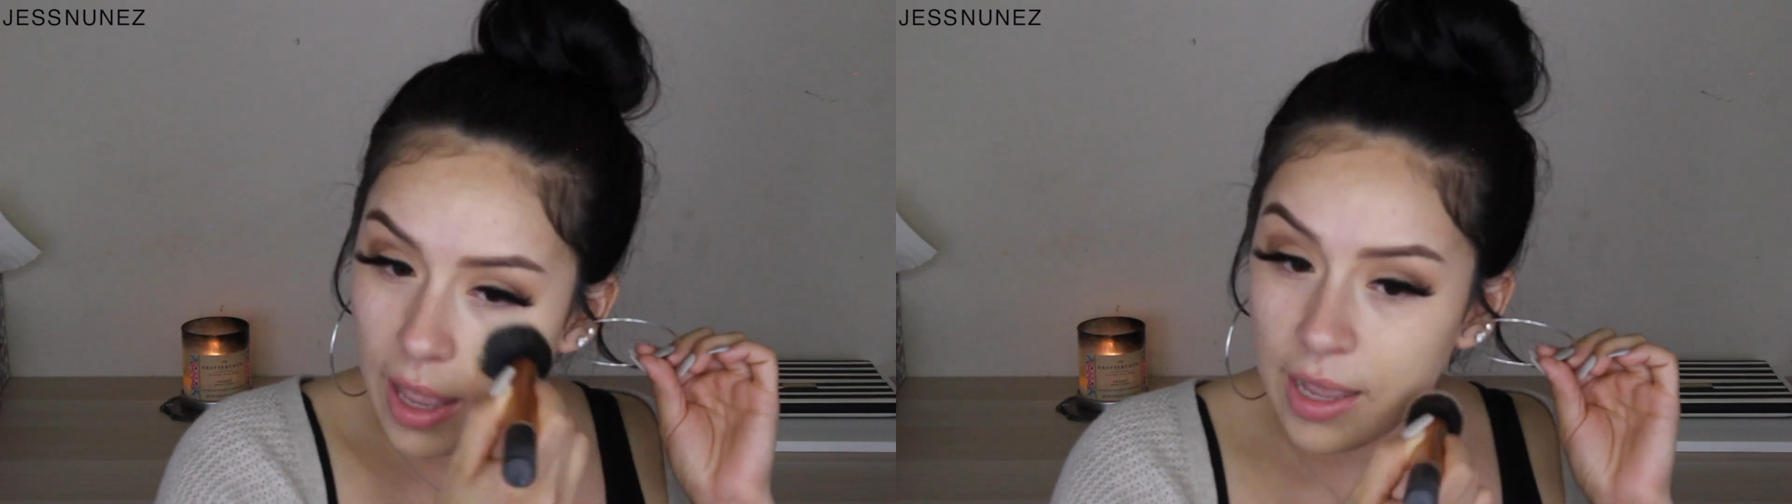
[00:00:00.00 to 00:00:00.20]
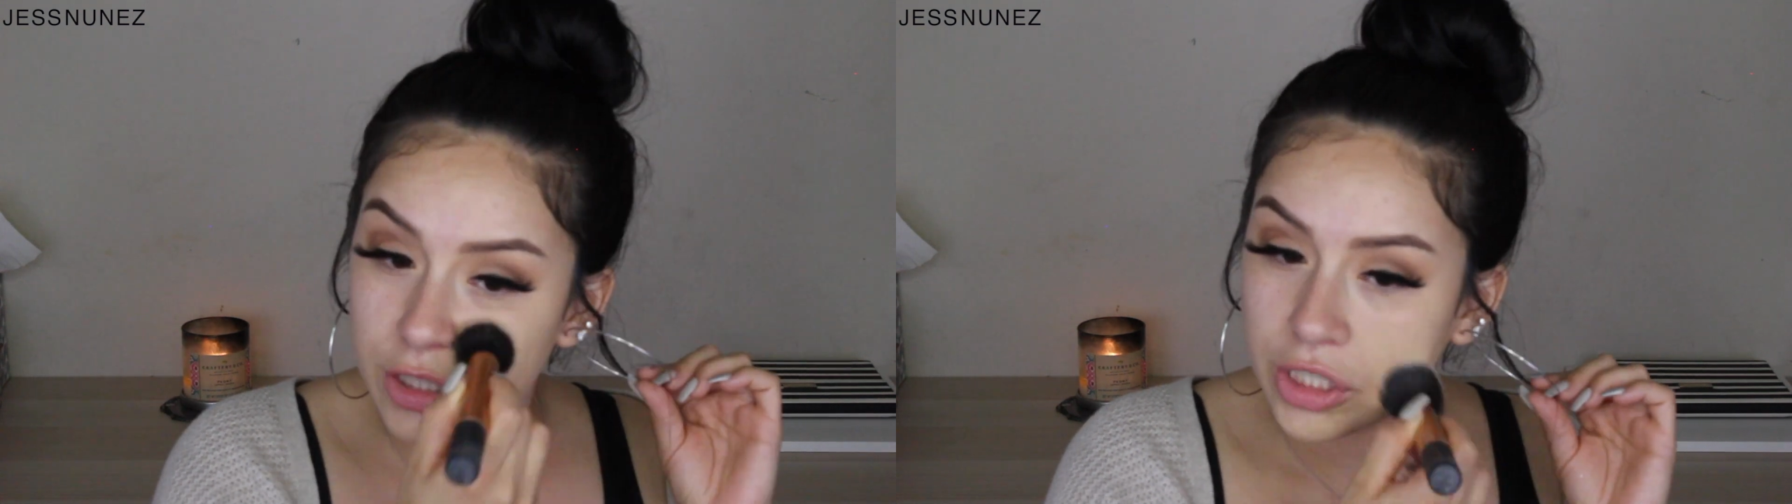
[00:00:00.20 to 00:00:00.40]

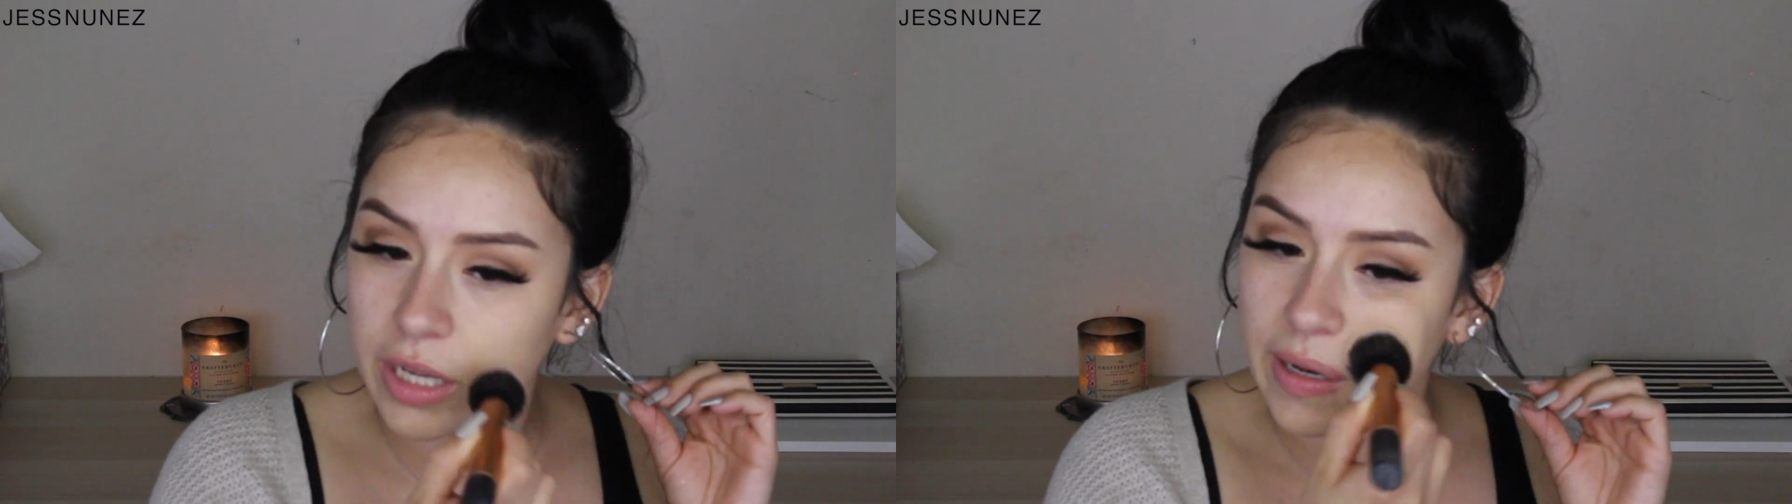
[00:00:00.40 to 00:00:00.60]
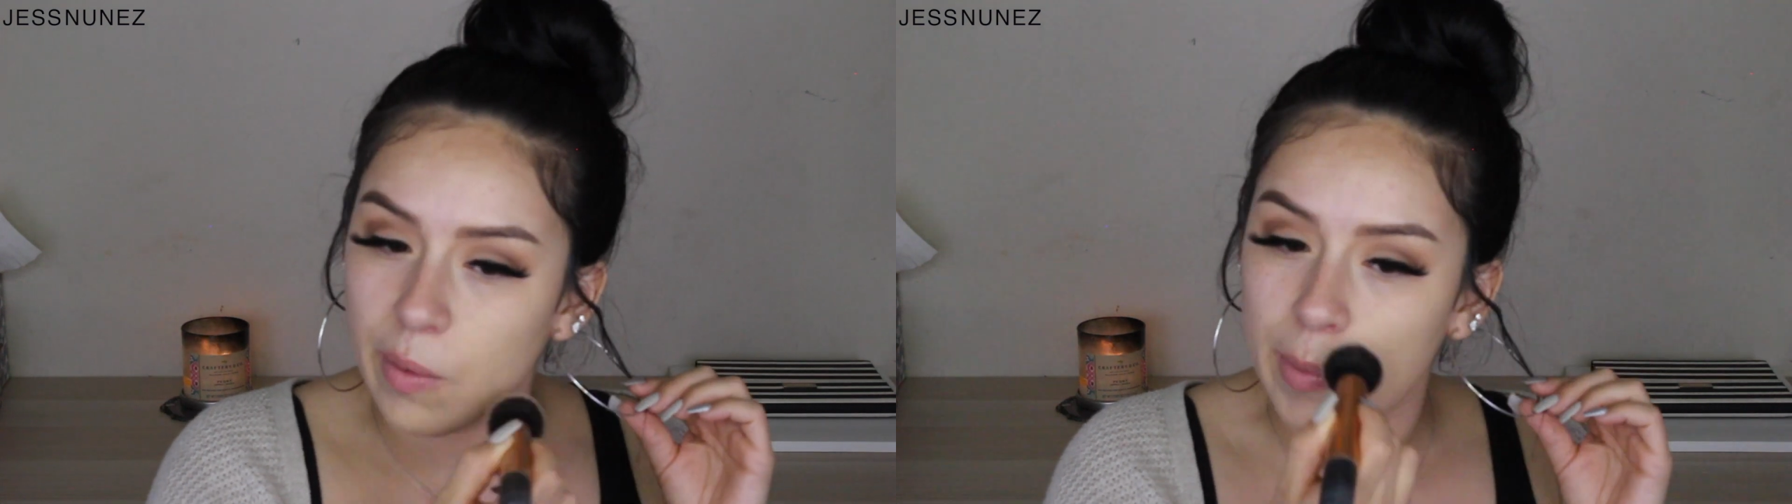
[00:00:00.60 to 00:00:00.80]
and she
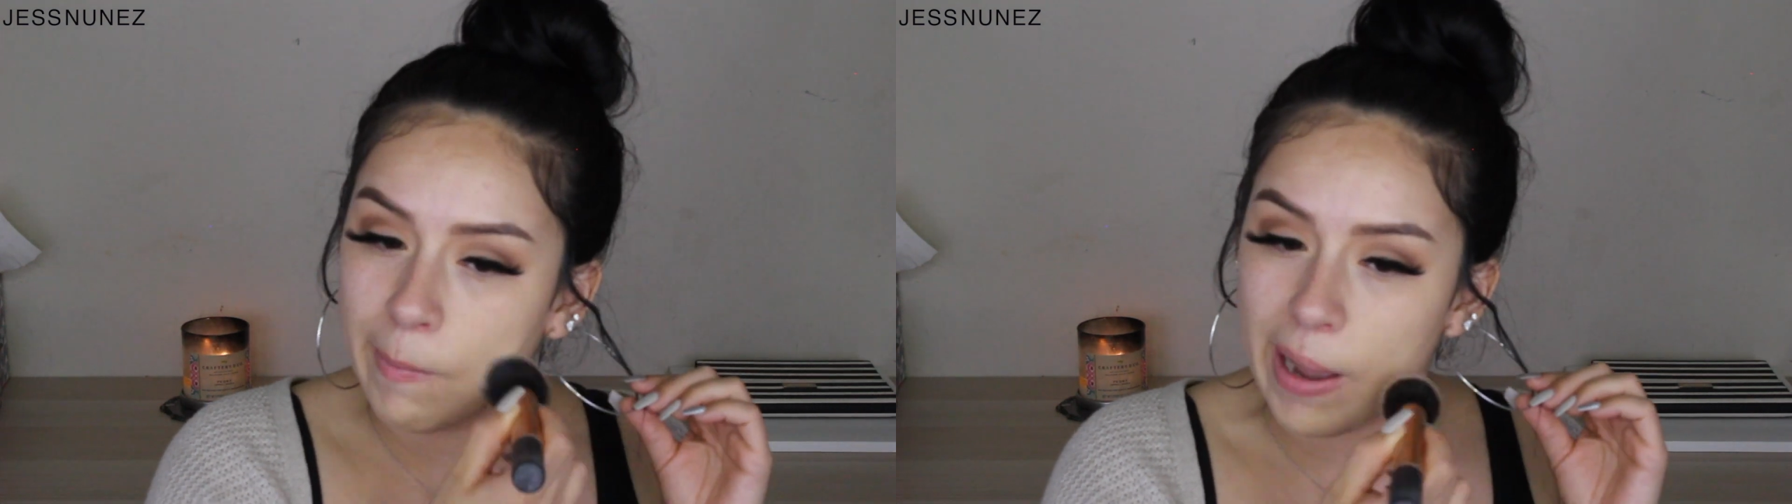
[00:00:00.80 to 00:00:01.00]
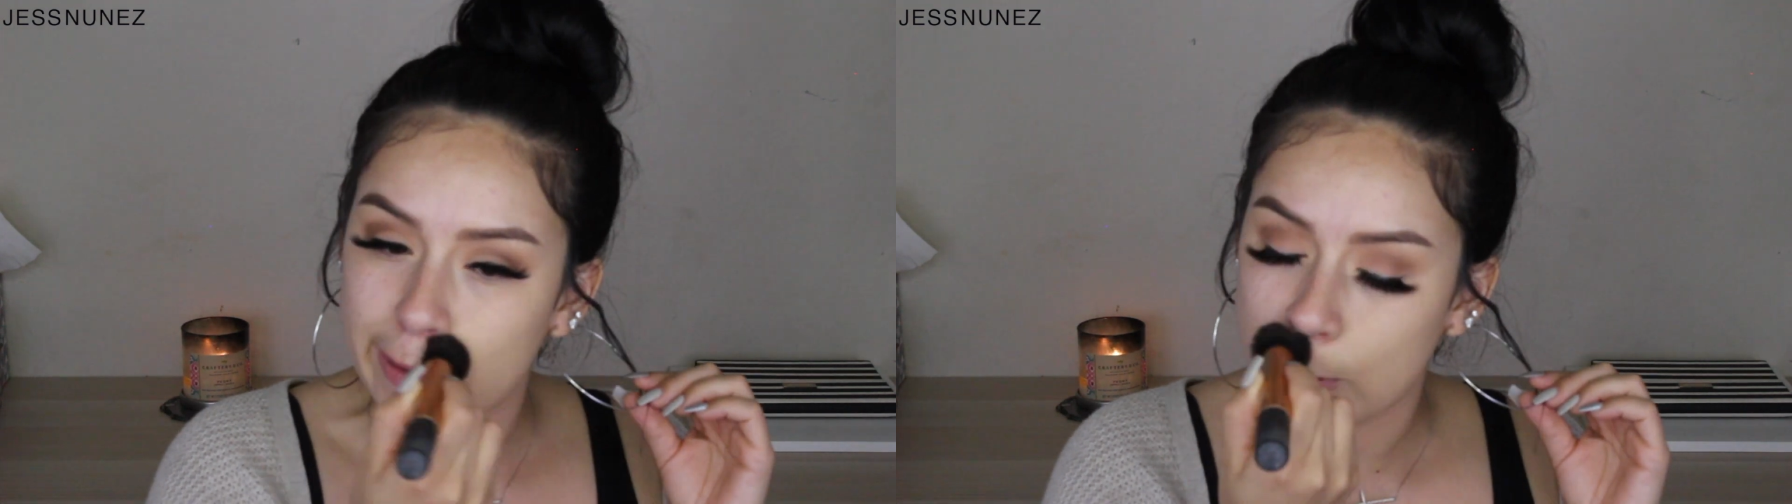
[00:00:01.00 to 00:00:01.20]
can help me
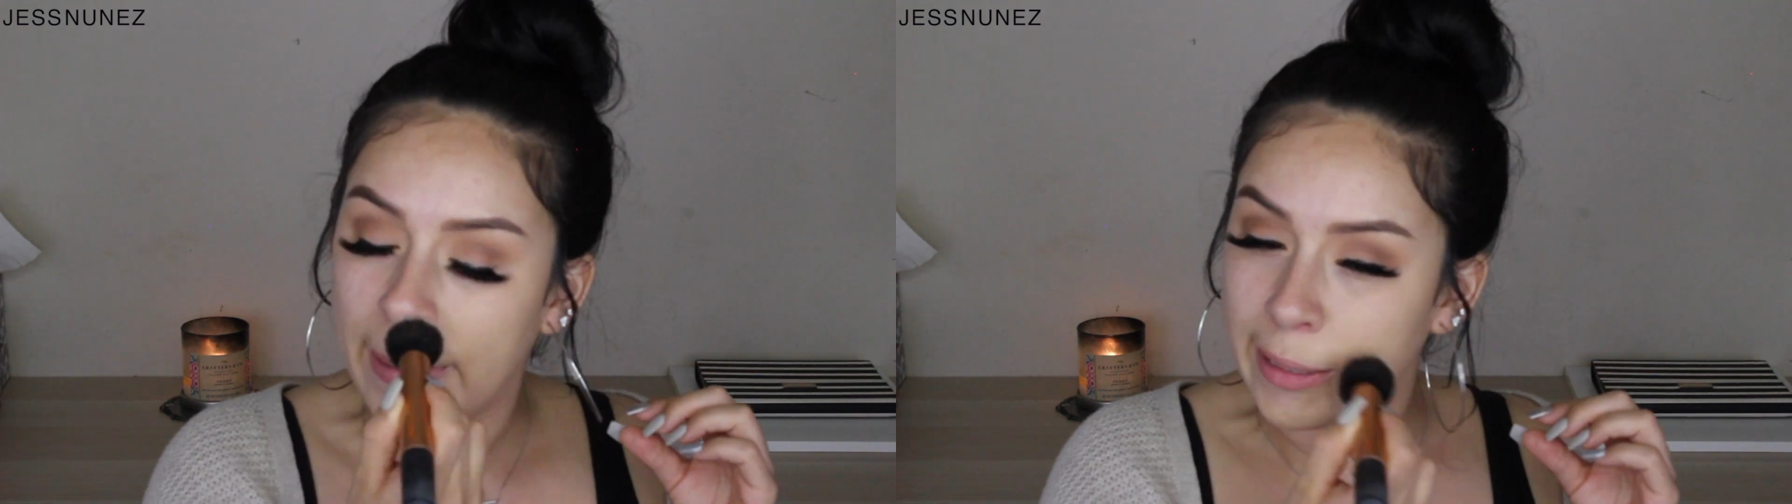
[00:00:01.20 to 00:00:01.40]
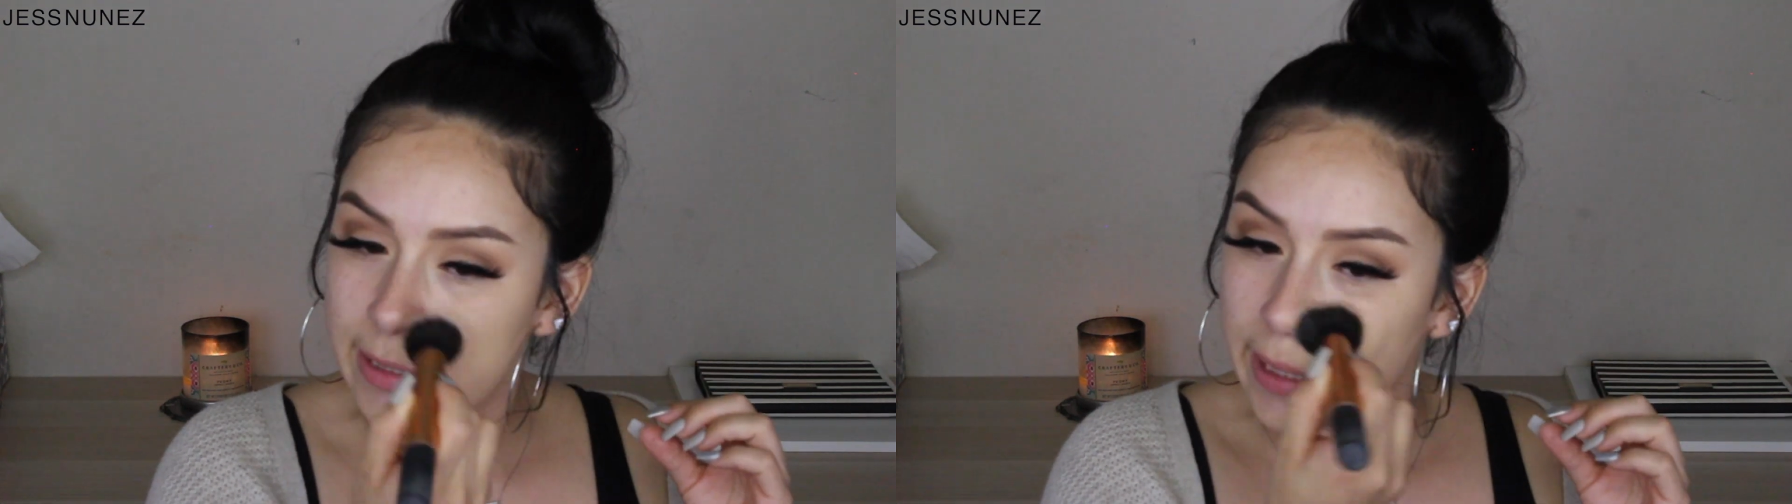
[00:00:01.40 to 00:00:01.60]
match
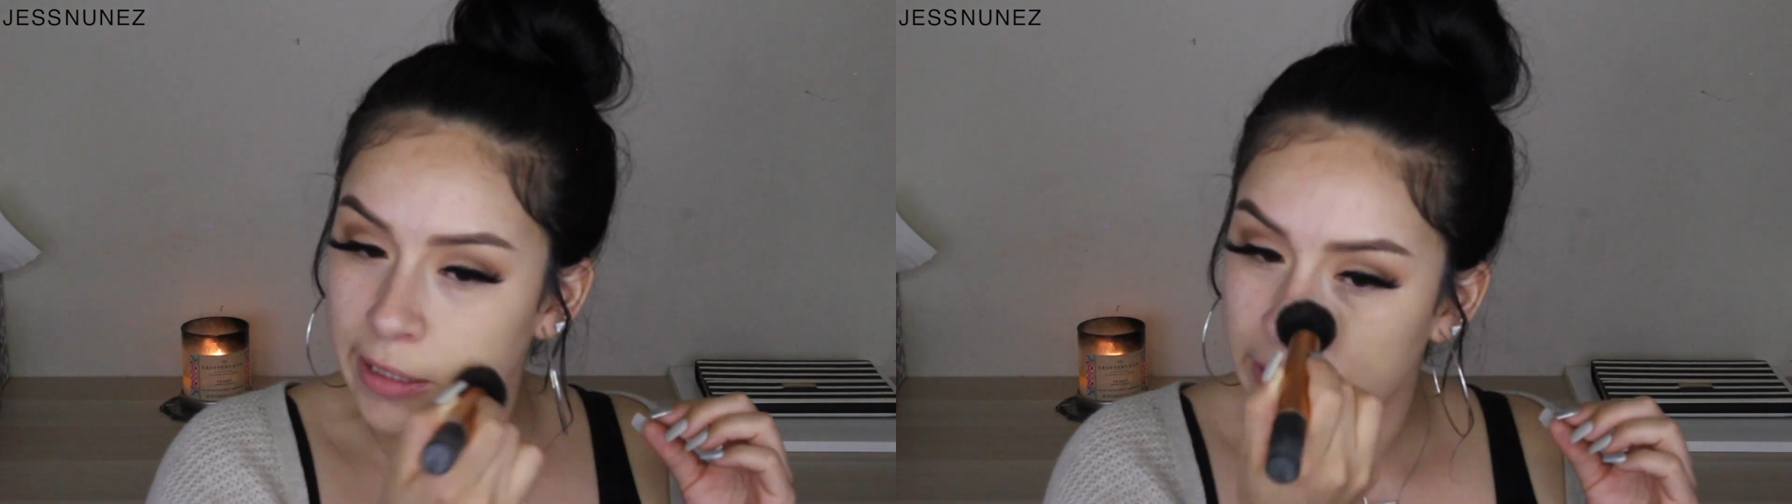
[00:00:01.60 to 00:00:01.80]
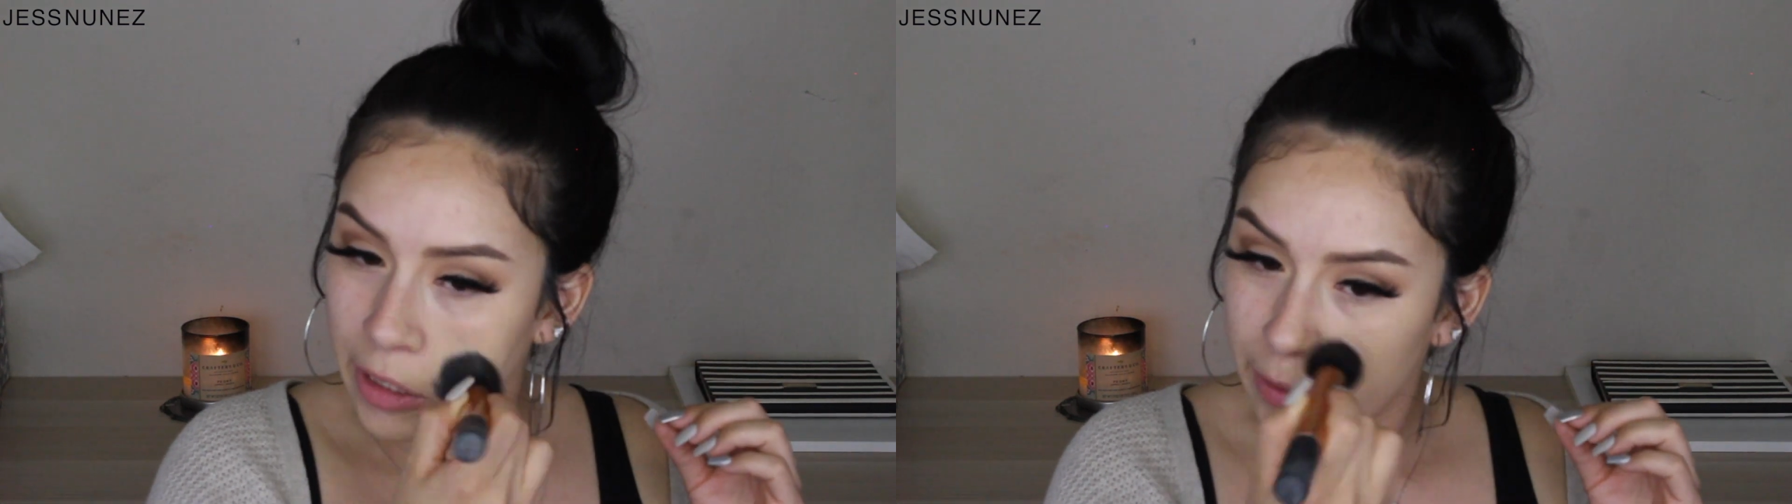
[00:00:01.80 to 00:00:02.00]
my
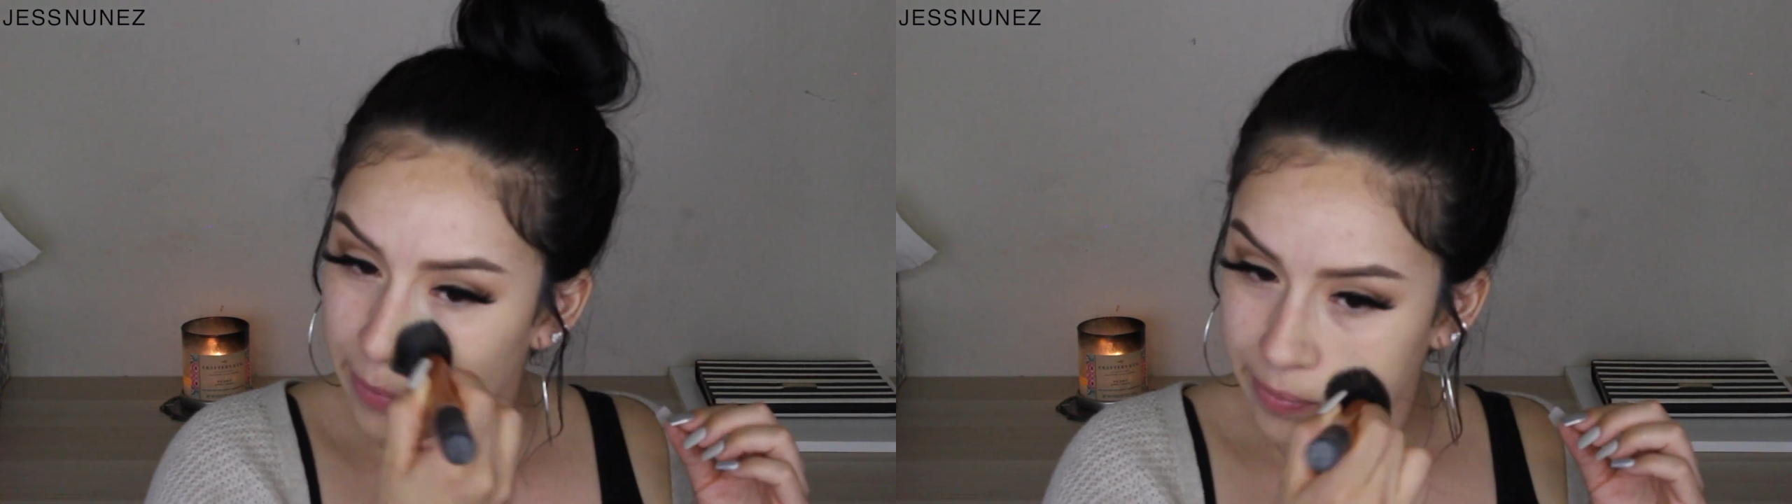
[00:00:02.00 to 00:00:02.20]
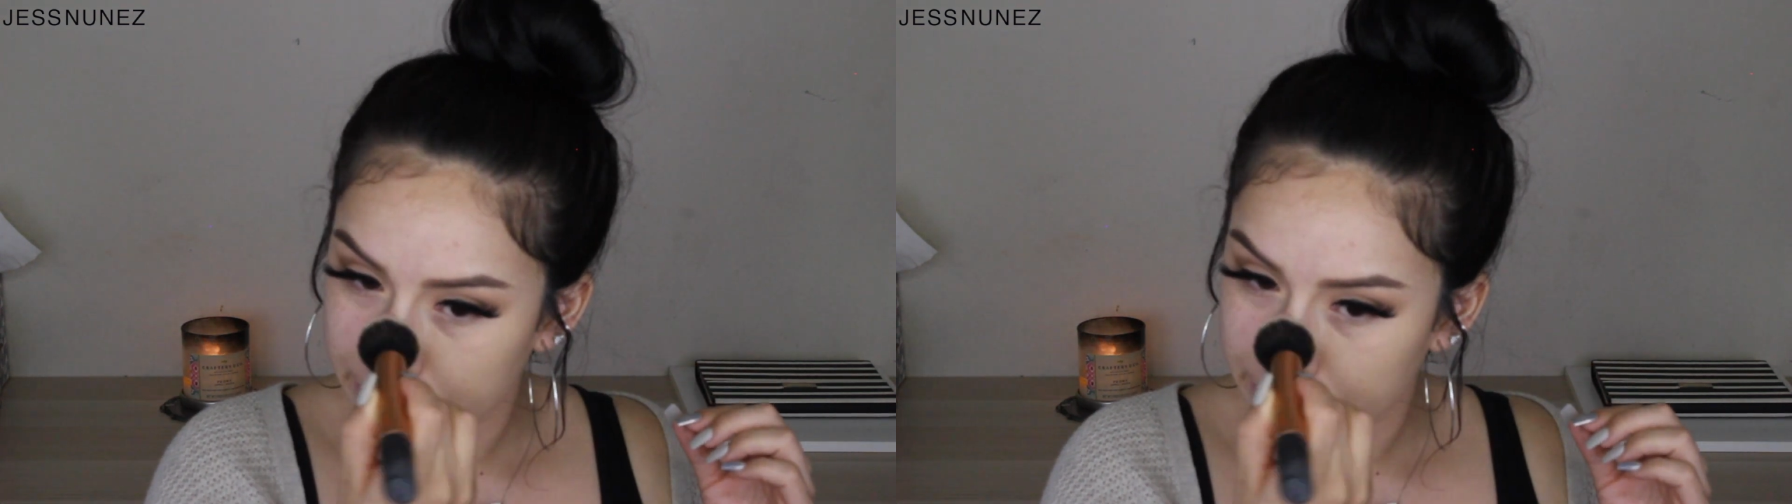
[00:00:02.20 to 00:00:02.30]
skin tone.